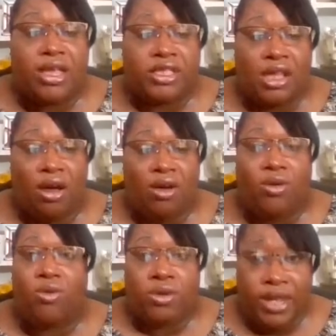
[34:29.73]

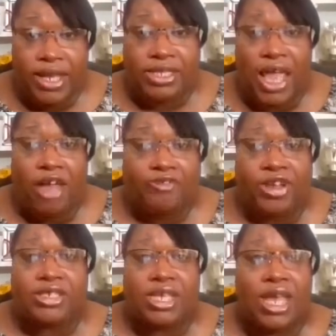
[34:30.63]
So it's time
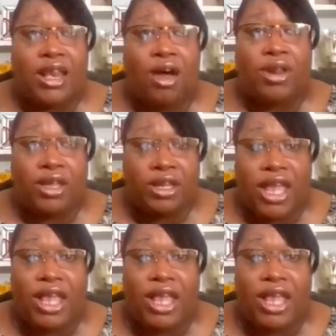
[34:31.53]
for us to get on it.